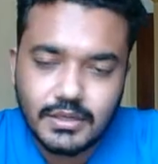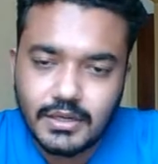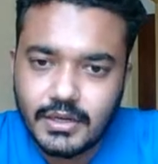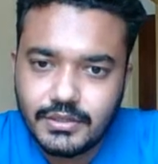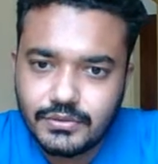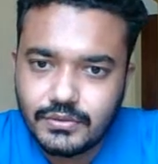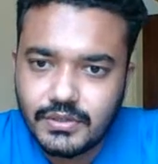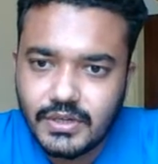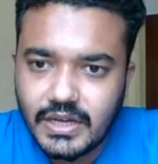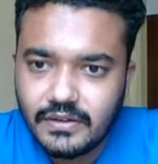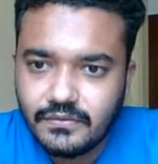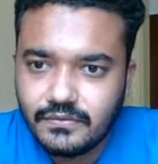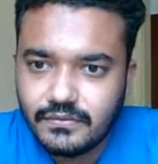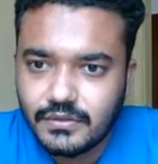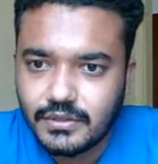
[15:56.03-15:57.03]
I should have
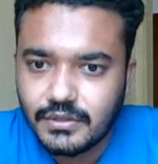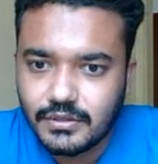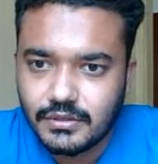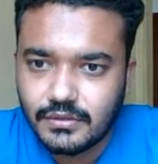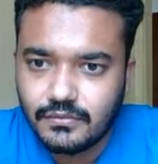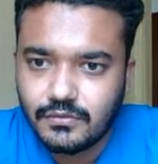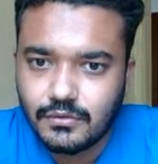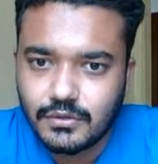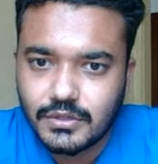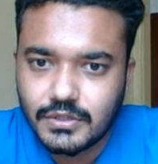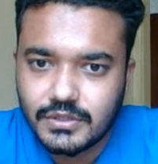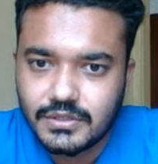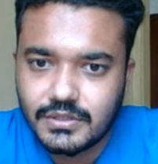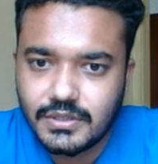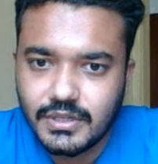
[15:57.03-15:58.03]
focused